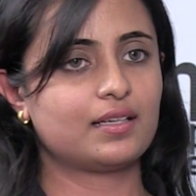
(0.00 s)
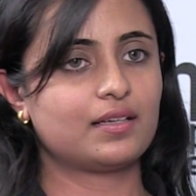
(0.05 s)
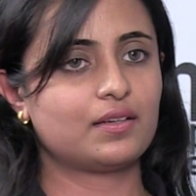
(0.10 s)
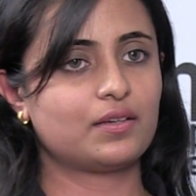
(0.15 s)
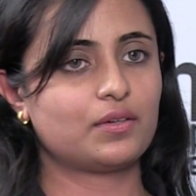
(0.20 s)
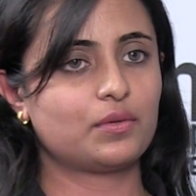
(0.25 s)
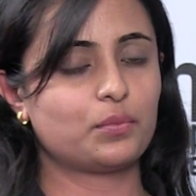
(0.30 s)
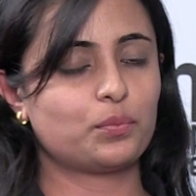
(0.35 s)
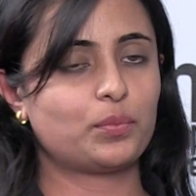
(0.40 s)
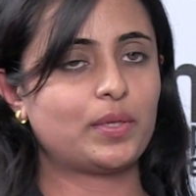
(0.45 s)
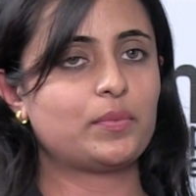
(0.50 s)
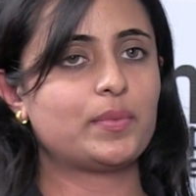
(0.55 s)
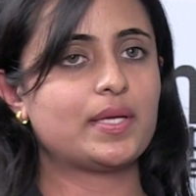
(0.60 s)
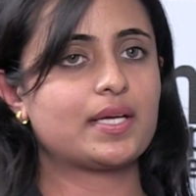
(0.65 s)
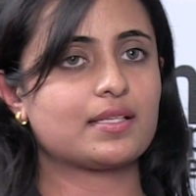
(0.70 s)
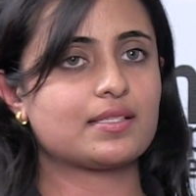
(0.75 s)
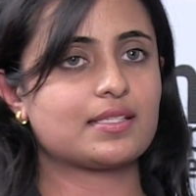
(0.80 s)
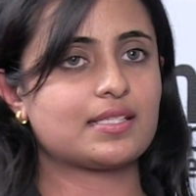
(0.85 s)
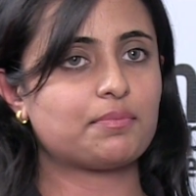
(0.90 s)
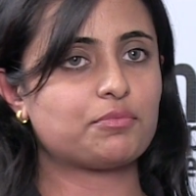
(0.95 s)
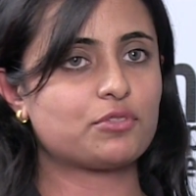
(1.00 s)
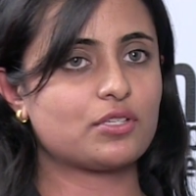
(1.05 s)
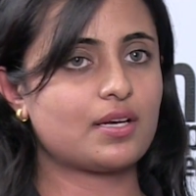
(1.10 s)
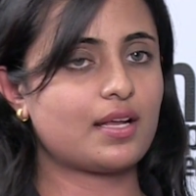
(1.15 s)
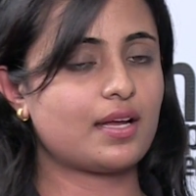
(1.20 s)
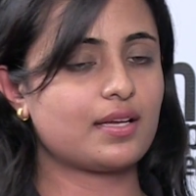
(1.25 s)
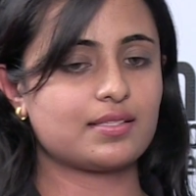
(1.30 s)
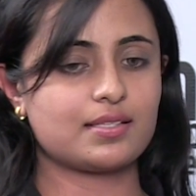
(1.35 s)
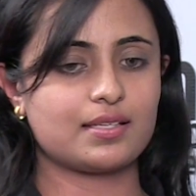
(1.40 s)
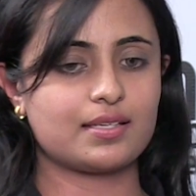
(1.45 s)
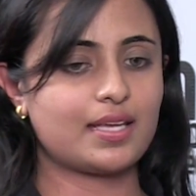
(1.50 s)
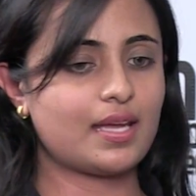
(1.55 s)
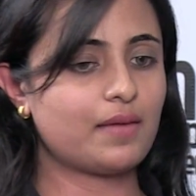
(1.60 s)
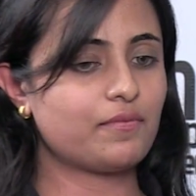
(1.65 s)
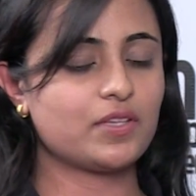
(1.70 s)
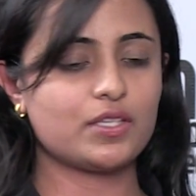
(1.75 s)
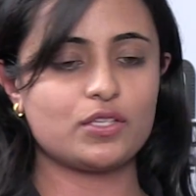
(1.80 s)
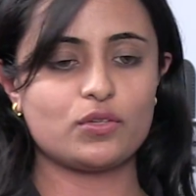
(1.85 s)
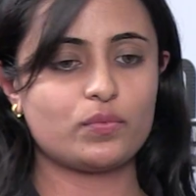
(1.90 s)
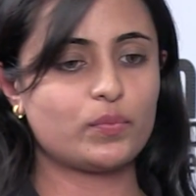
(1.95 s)
When we conceptualized that game,
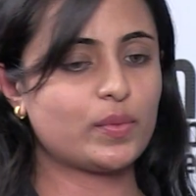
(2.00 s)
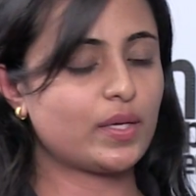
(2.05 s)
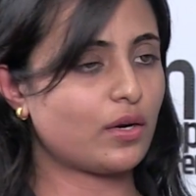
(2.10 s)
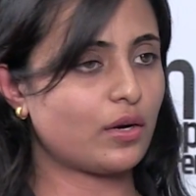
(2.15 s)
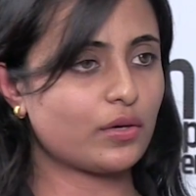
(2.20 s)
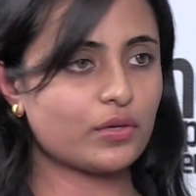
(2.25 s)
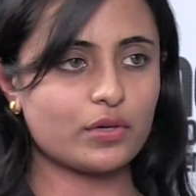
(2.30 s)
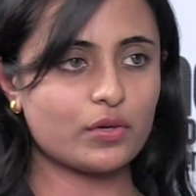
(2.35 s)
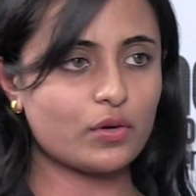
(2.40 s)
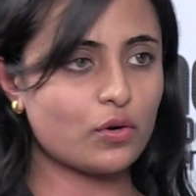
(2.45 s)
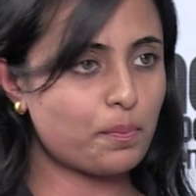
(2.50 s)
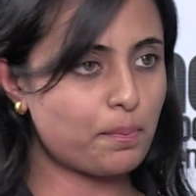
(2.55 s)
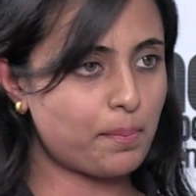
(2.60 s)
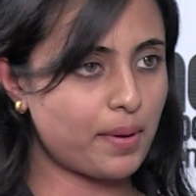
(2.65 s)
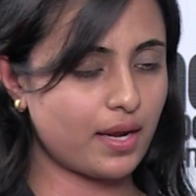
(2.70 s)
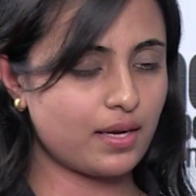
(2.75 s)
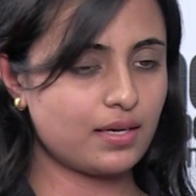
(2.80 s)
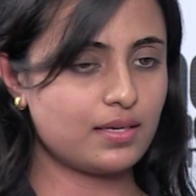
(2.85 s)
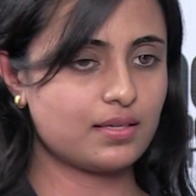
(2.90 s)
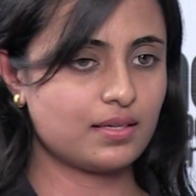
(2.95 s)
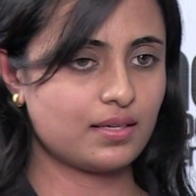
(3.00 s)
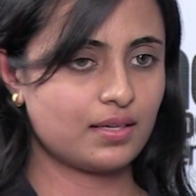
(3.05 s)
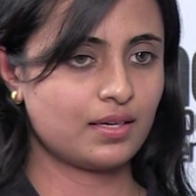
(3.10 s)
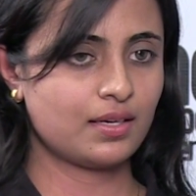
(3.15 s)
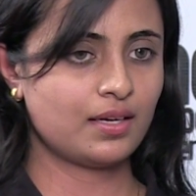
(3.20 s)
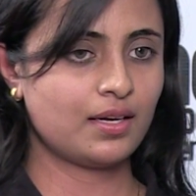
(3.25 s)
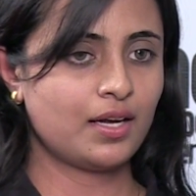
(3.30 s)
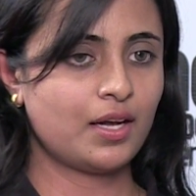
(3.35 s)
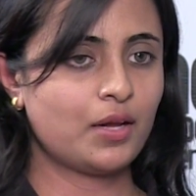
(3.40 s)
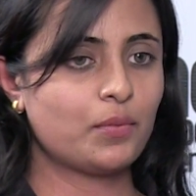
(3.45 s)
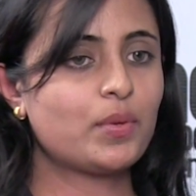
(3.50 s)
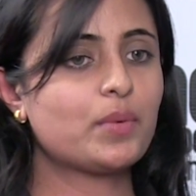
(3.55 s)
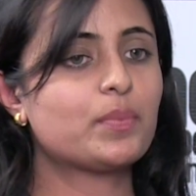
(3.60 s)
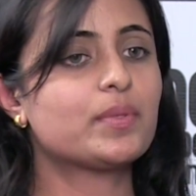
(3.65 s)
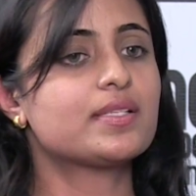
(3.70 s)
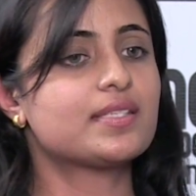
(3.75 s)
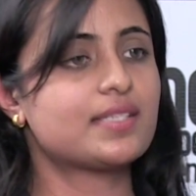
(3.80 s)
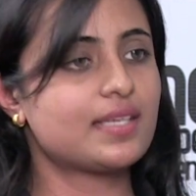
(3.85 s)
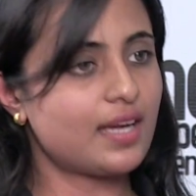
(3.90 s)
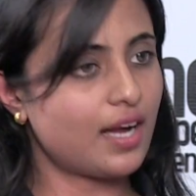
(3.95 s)
we knew we're not going to go paid. We will
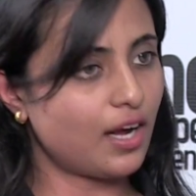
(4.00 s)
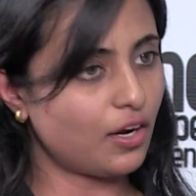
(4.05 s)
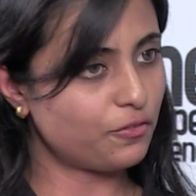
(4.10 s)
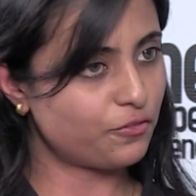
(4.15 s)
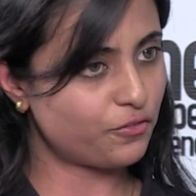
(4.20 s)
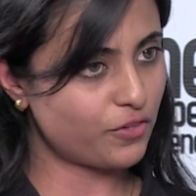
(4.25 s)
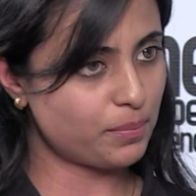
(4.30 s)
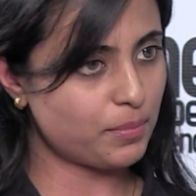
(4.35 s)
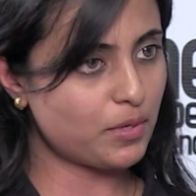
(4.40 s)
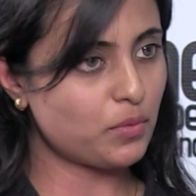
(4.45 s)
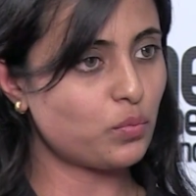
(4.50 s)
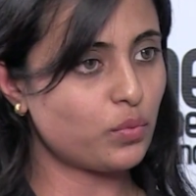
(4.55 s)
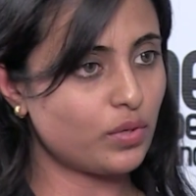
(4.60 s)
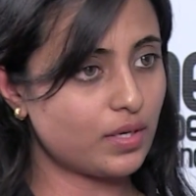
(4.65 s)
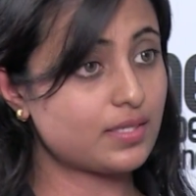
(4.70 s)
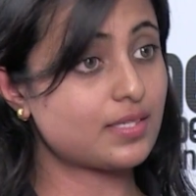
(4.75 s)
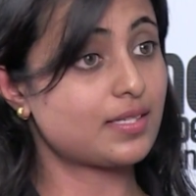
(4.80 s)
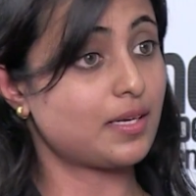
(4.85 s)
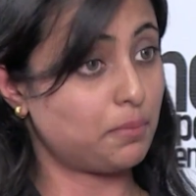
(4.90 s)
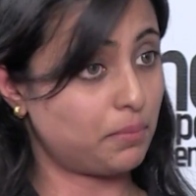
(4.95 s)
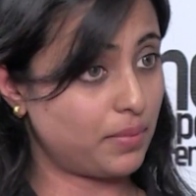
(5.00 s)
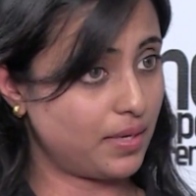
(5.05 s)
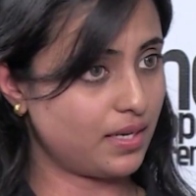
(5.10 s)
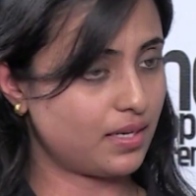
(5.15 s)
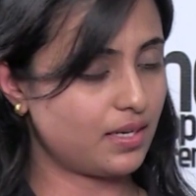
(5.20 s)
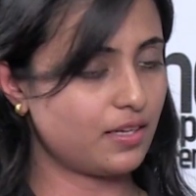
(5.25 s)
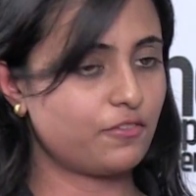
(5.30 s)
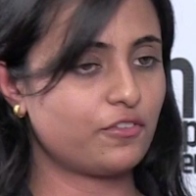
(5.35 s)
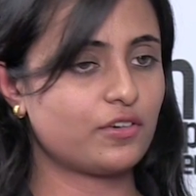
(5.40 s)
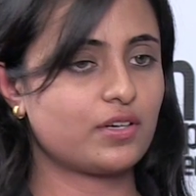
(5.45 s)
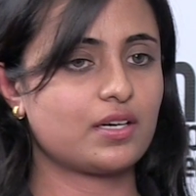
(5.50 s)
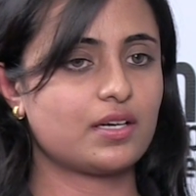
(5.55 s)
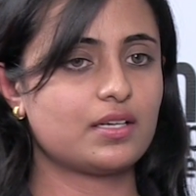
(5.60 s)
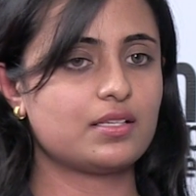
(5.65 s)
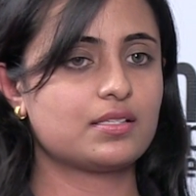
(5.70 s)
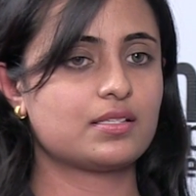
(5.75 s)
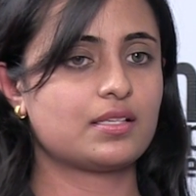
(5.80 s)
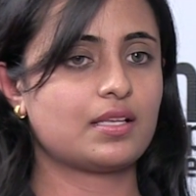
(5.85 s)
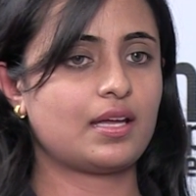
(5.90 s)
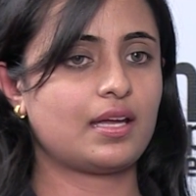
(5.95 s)
see how freemium works completely for
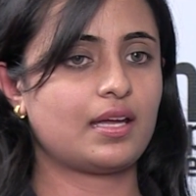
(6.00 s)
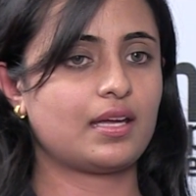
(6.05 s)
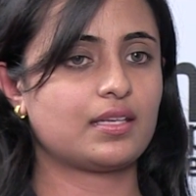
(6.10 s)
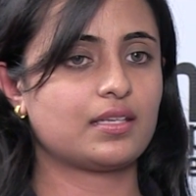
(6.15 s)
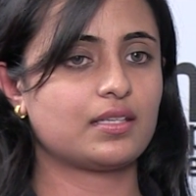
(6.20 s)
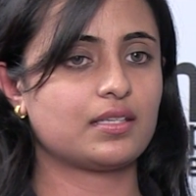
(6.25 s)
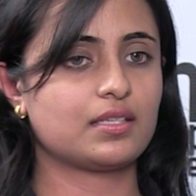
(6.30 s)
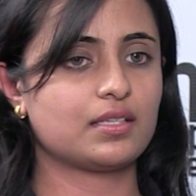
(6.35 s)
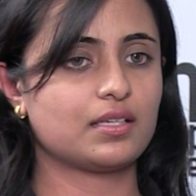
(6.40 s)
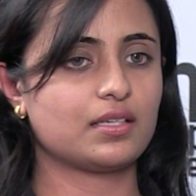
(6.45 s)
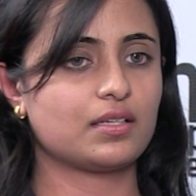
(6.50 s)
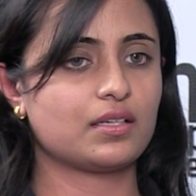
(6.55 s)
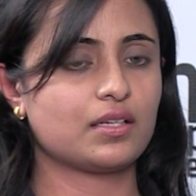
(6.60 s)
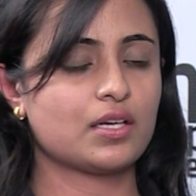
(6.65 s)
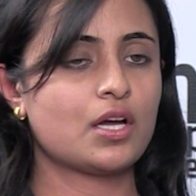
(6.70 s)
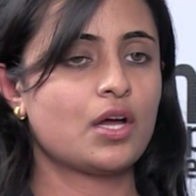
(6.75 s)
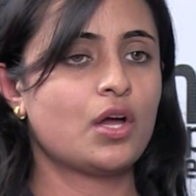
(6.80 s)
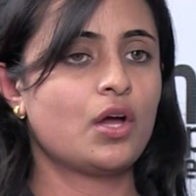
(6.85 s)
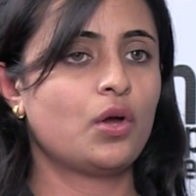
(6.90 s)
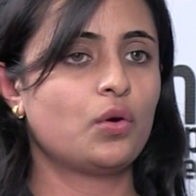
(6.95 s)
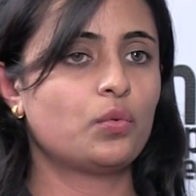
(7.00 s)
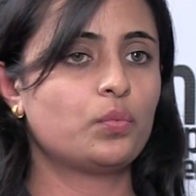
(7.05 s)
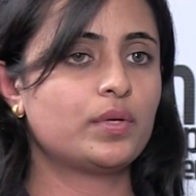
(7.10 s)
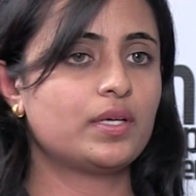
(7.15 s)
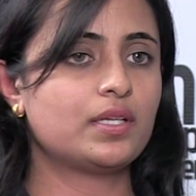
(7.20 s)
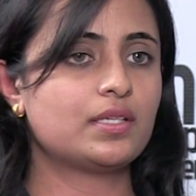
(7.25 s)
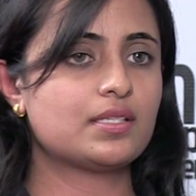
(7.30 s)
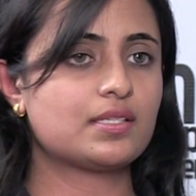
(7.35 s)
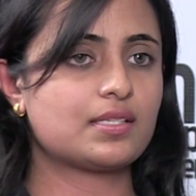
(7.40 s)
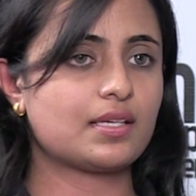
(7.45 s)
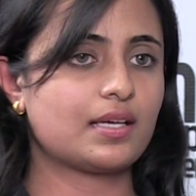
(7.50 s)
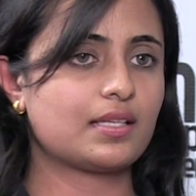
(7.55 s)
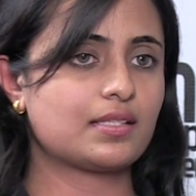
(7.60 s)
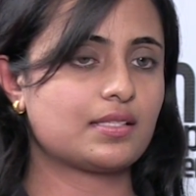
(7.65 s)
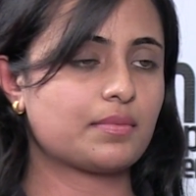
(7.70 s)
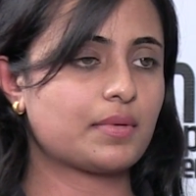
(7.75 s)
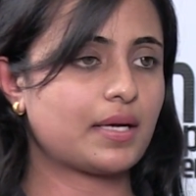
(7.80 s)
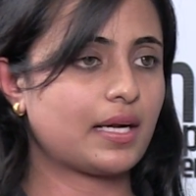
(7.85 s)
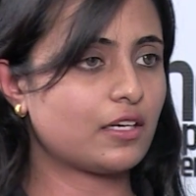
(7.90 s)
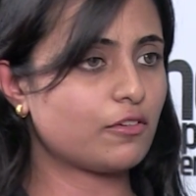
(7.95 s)
us, and we designed
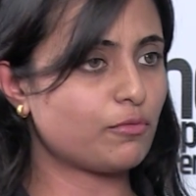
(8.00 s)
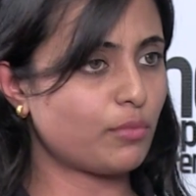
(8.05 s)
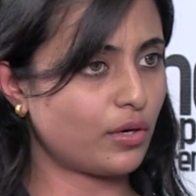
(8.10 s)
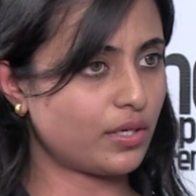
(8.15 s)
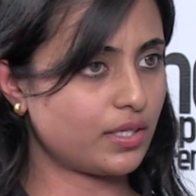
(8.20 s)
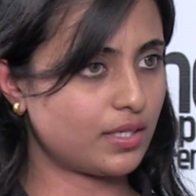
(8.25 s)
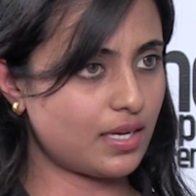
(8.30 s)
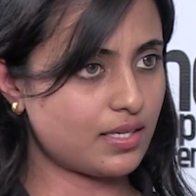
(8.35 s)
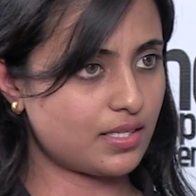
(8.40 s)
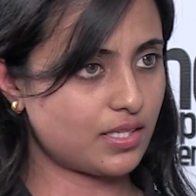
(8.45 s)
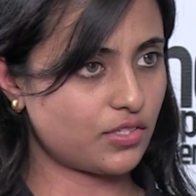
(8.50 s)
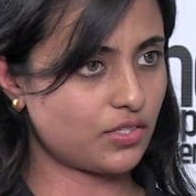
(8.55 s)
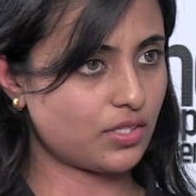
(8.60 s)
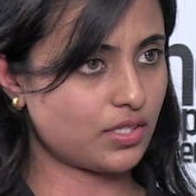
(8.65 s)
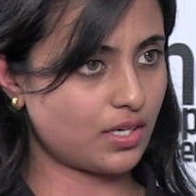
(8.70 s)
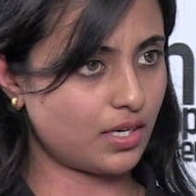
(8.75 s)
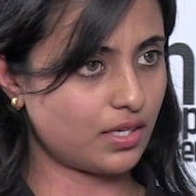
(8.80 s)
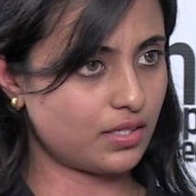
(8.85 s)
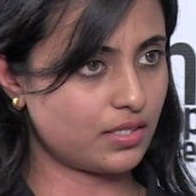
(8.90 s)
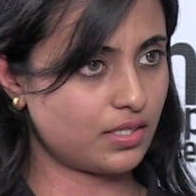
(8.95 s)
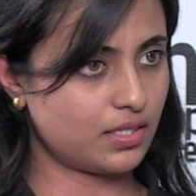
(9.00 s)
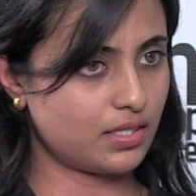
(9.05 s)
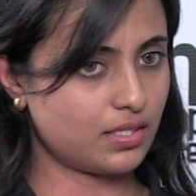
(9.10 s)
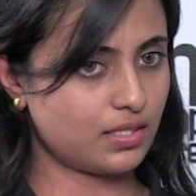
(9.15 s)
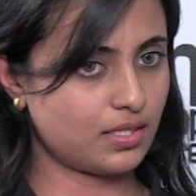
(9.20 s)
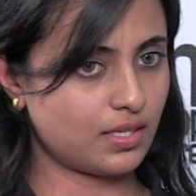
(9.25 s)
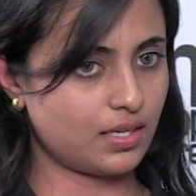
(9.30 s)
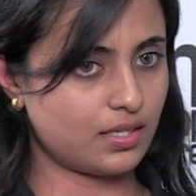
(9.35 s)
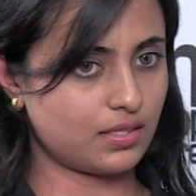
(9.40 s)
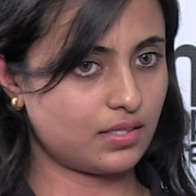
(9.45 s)
some kind of monetization strategies as